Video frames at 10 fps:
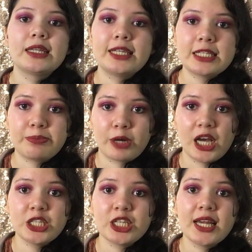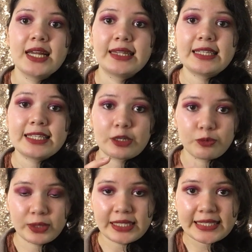this brush. This is the
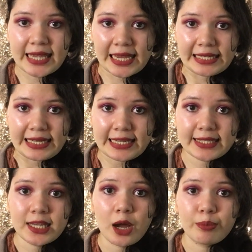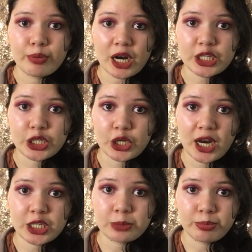Real Techniques Brush
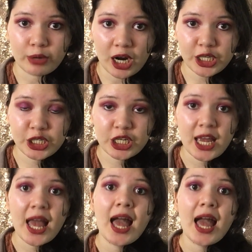Crush brush.